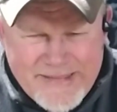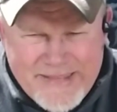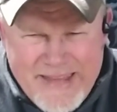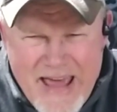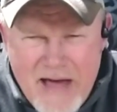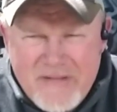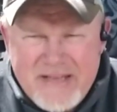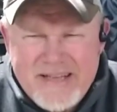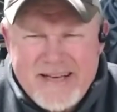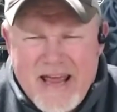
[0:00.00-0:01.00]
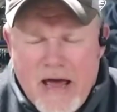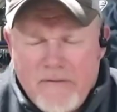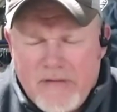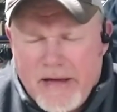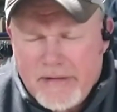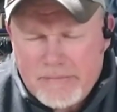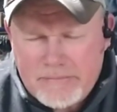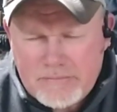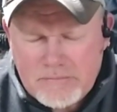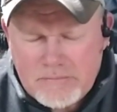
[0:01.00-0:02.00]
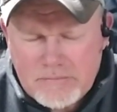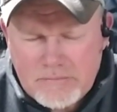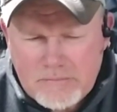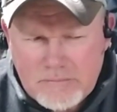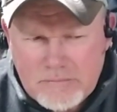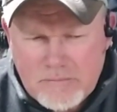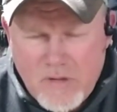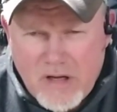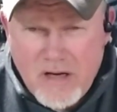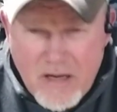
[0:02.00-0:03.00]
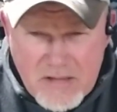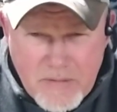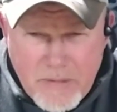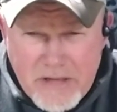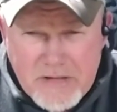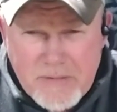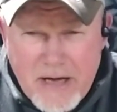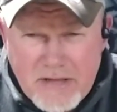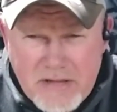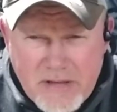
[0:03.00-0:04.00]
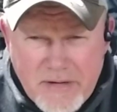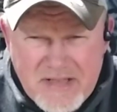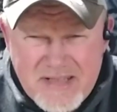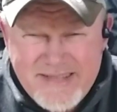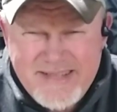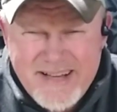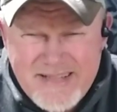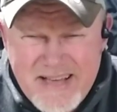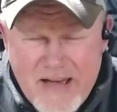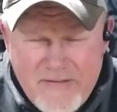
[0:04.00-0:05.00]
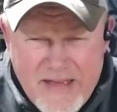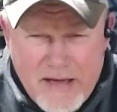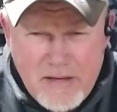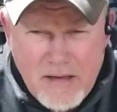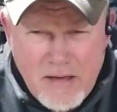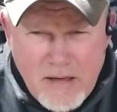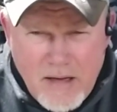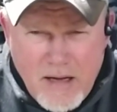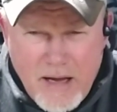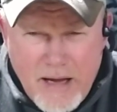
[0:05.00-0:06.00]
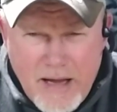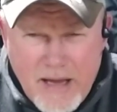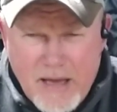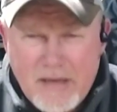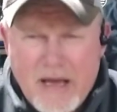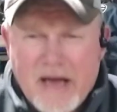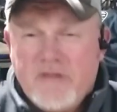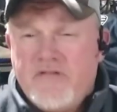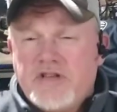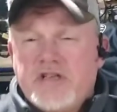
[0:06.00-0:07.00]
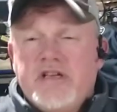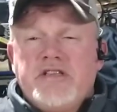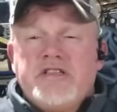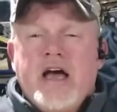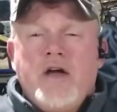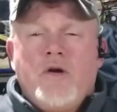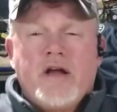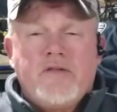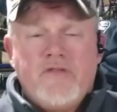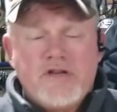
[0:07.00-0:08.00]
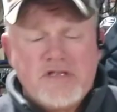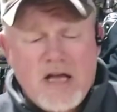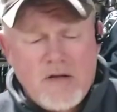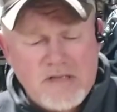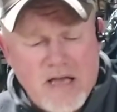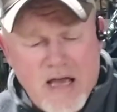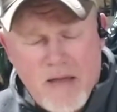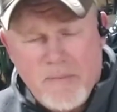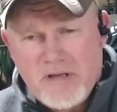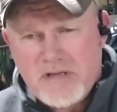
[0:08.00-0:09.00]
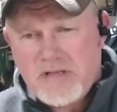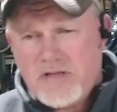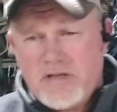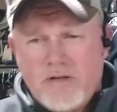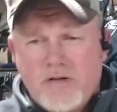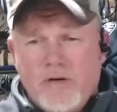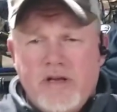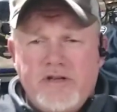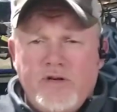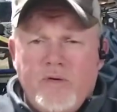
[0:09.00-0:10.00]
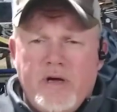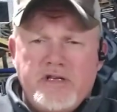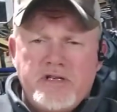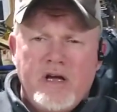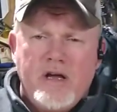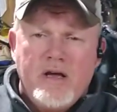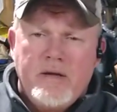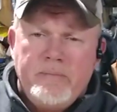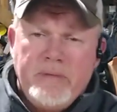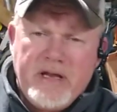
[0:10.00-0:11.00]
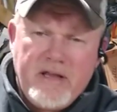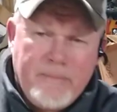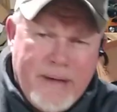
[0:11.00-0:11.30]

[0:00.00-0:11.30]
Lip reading: The Avid didn't have that. The Custom Ice Rod series does have that. And I could fish it inside or I could fish it outside, but this is the 32-inch medium